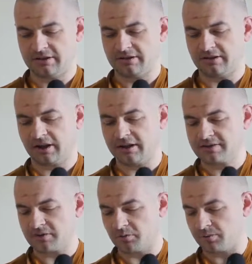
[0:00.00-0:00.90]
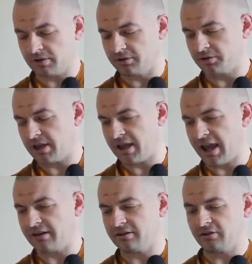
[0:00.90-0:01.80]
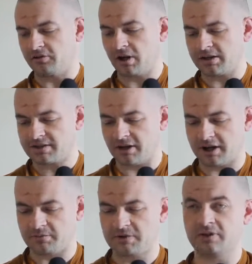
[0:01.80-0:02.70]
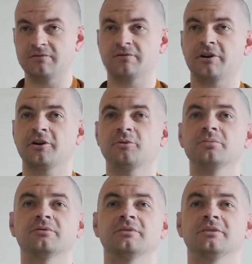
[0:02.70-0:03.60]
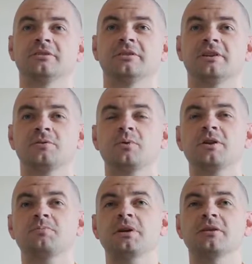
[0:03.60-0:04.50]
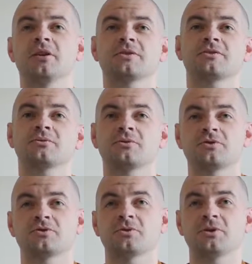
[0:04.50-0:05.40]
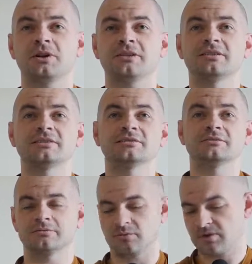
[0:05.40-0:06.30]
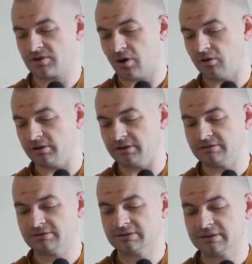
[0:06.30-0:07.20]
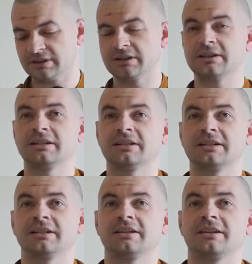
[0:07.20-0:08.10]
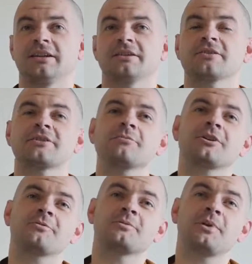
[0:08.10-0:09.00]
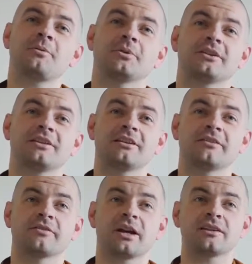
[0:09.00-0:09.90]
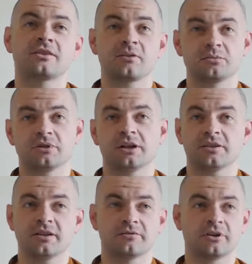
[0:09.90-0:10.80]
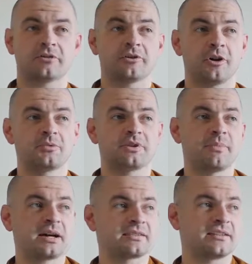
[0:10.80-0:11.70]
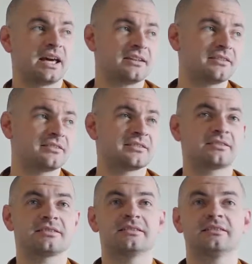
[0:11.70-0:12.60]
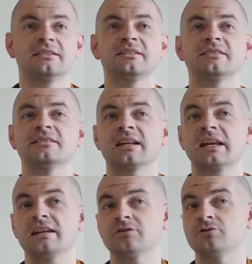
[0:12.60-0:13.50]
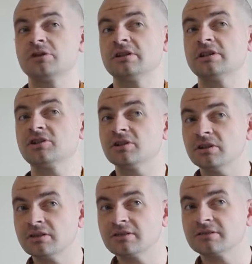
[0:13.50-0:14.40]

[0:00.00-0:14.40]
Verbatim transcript: Okay, so when we are looking at the right time to give a robe, it's when it's been lost or destroyed or stolen. So sometimes people at the end of the reigns, they would like to give a lot of robes to monks and nuns. This is a tradition,